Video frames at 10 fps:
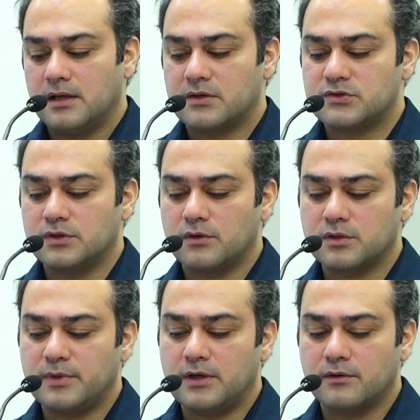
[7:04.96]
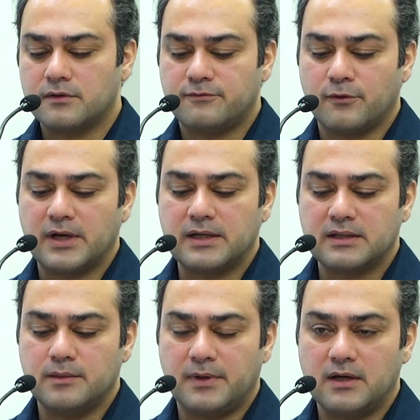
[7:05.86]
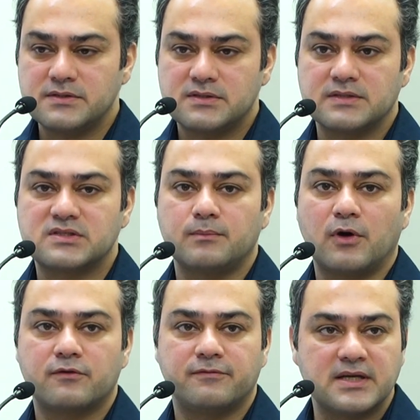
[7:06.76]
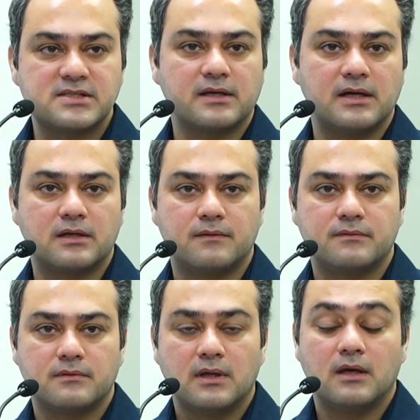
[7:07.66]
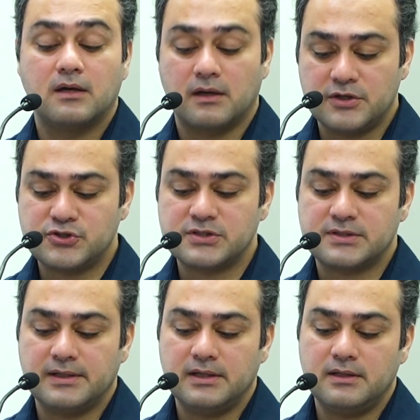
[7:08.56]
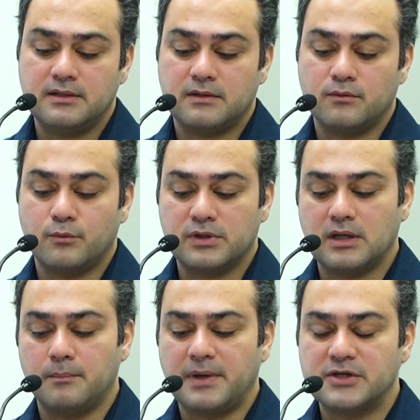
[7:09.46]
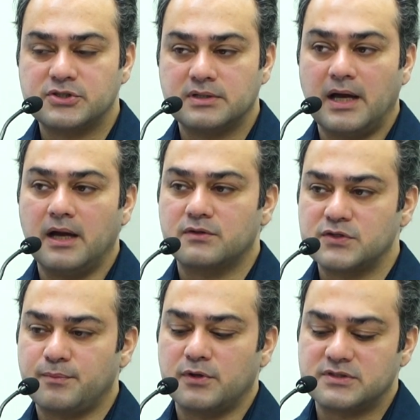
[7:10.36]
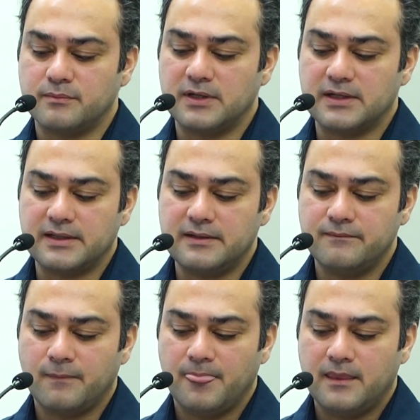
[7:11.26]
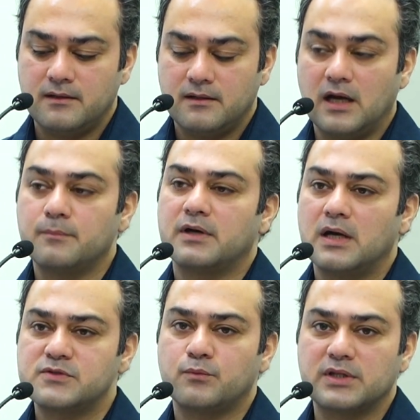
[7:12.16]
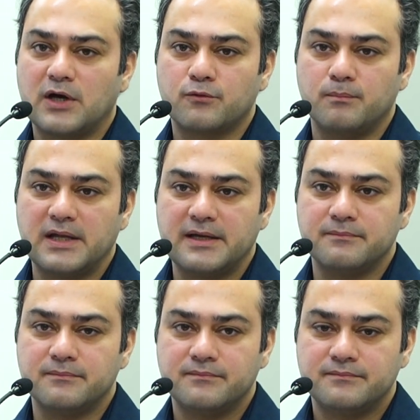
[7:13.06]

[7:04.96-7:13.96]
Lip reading: It is not about forgetting the past, it's about facing it courageously with compassion and responsibility, and perhaps without blame.